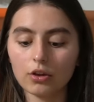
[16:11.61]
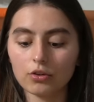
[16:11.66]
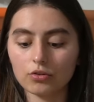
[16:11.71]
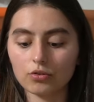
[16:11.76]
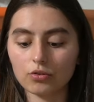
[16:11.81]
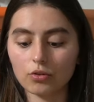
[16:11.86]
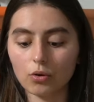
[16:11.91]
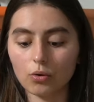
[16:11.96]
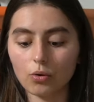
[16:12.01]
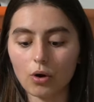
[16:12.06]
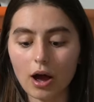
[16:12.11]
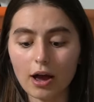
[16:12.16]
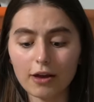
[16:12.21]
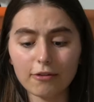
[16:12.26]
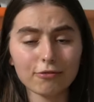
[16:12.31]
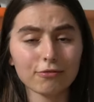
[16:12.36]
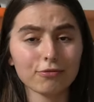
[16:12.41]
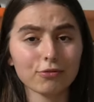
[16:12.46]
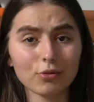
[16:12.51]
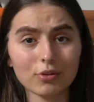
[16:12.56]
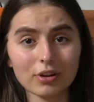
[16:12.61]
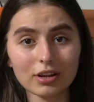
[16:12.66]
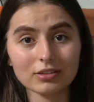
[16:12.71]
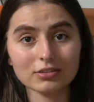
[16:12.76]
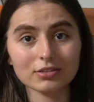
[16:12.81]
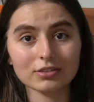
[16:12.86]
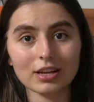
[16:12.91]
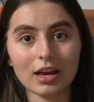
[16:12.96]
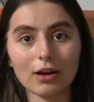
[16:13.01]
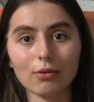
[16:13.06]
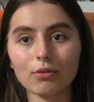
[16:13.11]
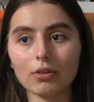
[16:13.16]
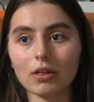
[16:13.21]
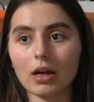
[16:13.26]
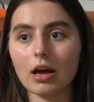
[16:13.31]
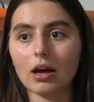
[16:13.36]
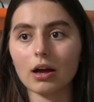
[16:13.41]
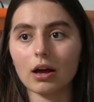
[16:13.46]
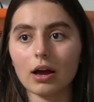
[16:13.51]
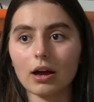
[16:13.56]
So I fully understand with
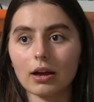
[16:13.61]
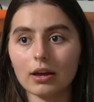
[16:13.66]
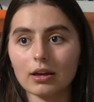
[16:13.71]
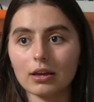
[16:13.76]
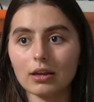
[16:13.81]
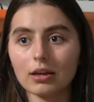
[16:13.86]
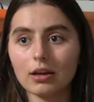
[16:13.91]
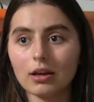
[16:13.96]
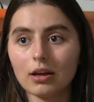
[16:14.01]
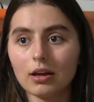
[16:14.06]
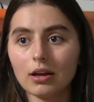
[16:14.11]
that. I...